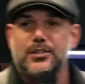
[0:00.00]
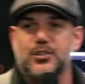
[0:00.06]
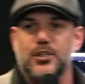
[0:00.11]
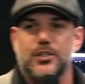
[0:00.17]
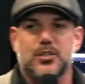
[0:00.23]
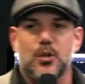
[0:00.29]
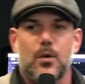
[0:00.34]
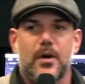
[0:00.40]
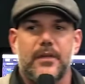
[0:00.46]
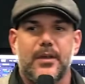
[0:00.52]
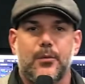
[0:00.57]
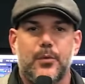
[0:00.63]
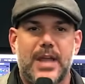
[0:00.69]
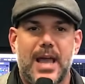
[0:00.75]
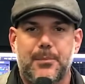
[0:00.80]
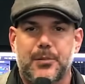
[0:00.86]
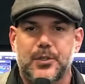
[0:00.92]
just the one that
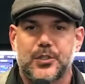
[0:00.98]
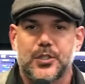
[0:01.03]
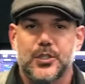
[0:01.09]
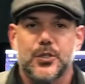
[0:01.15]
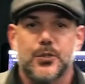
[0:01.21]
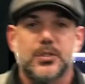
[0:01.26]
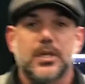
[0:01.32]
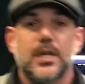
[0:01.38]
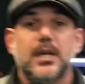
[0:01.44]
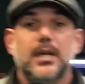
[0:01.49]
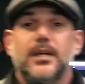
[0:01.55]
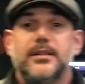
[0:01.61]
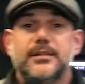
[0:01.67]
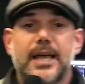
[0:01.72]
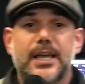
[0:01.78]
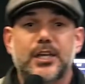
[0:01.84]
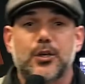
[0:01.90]
we happen to use.
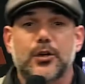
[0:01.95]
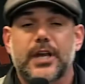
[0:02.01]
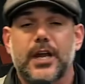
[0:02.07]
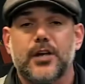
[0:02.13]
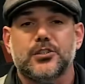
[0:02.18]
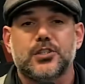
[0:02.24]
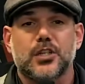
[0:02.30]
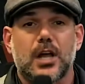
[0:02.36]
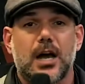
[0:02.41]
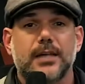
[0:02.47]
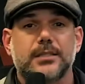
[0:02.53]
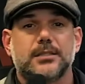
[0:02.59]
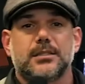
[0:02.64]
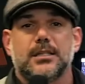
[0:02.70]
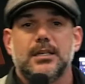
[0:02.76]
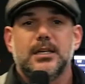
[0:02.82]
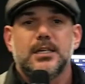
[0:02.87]
Thank you,
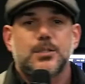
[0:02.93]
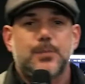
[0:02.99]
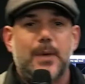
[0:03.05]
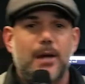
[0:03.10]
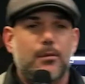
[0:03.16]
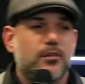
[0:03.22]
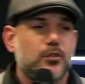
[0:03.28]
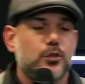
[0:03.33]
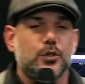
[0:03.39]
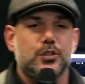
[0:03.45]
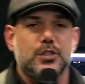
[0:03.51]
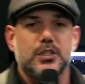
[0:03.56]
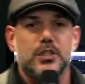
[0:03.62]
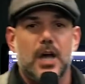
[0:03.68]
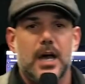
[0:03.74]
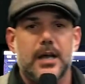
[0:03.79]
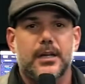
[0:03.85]
Gearslutz,
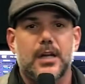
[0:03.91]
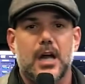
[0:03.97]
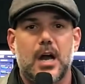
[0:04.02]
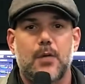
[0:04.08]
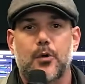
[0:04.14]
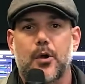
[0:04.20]
SPATRevolution.com.